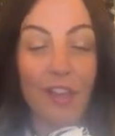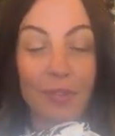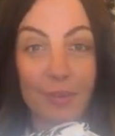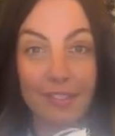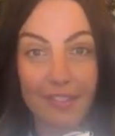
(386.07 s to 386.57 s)

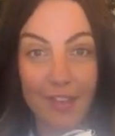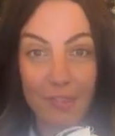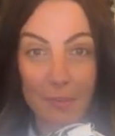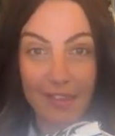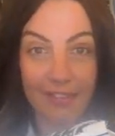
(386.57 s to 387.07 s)
So it does have
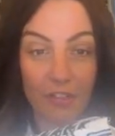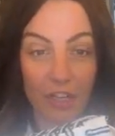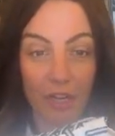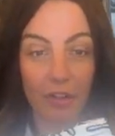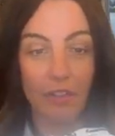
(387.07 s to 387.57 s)
the pink
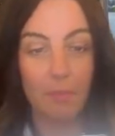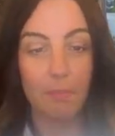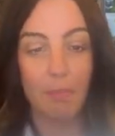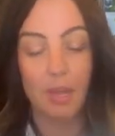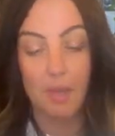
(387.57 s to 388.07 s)
stitching around the
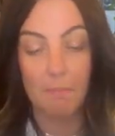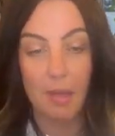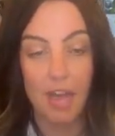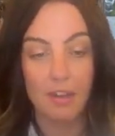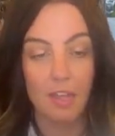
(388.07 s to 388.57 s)
um,
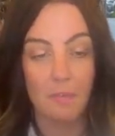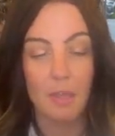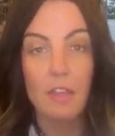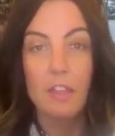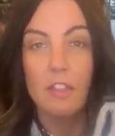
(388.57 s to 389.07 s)

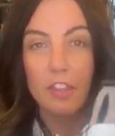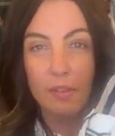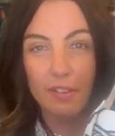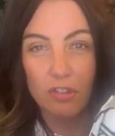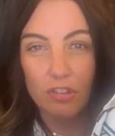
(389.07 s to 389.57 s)
bottom. The
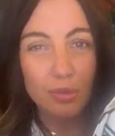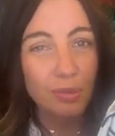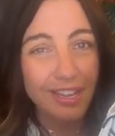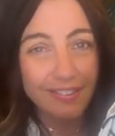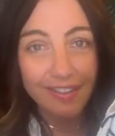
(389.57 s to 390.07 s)

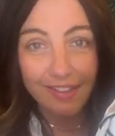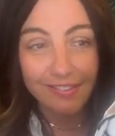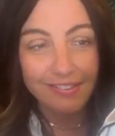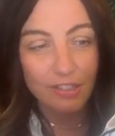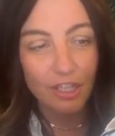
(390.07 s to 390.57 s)
shoelace
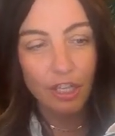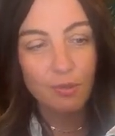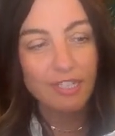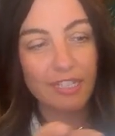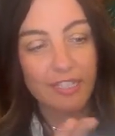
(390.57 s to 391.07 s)
has
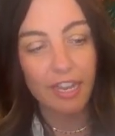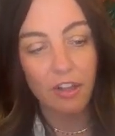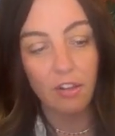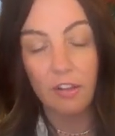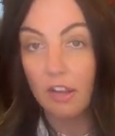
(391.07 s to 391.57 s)
cute
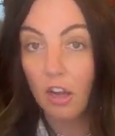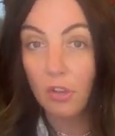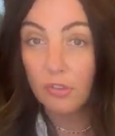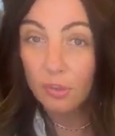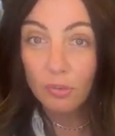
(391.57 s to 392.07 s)
detail.
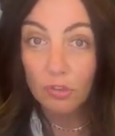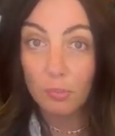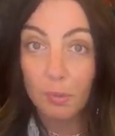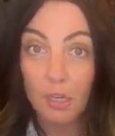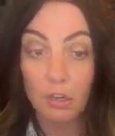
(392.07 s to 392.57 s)
Also
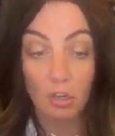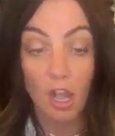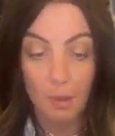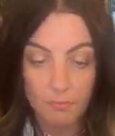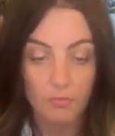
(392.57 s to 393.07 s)
super
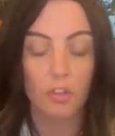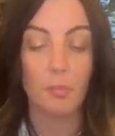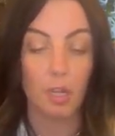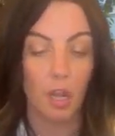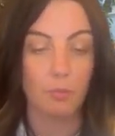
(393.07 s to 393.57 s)

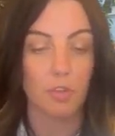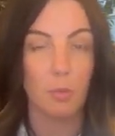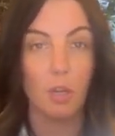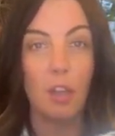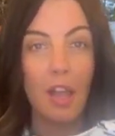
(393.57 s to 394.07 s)
comfortable,
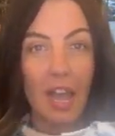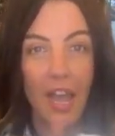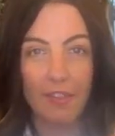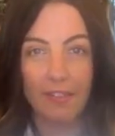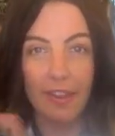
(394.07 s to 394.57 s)
comfortable.
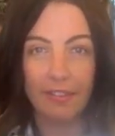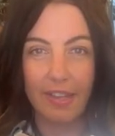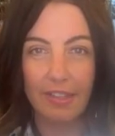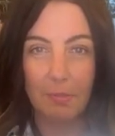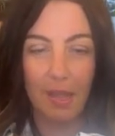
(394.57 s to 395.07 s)
And this has
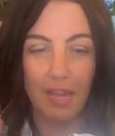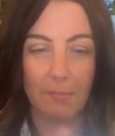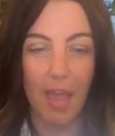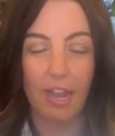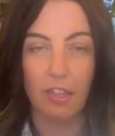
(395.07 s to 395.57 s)
like the
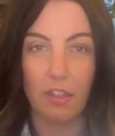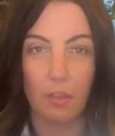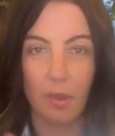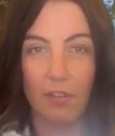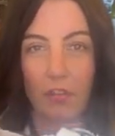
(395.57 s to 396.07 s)
black back and then
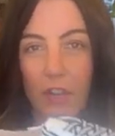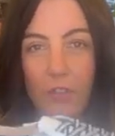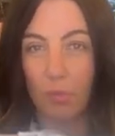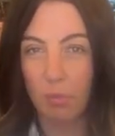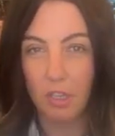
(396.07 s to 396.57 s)
the white front.
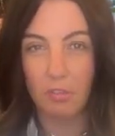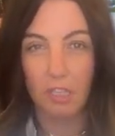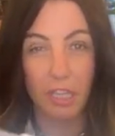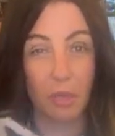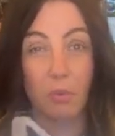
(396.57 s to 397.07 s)
So really,
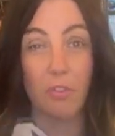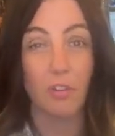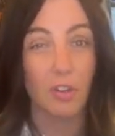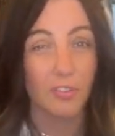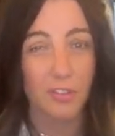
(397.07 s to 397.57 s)
really cute,
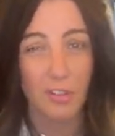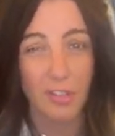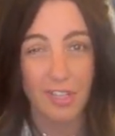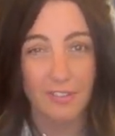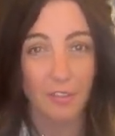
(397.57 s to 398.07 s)

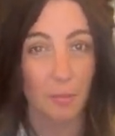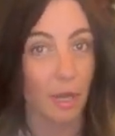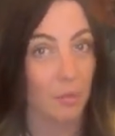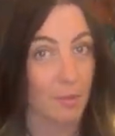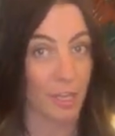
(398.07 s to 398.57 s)
versatile, easy to
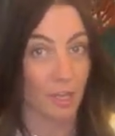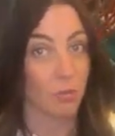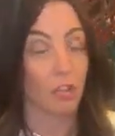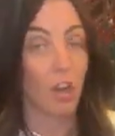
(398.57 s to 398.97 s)
wear, would be cute.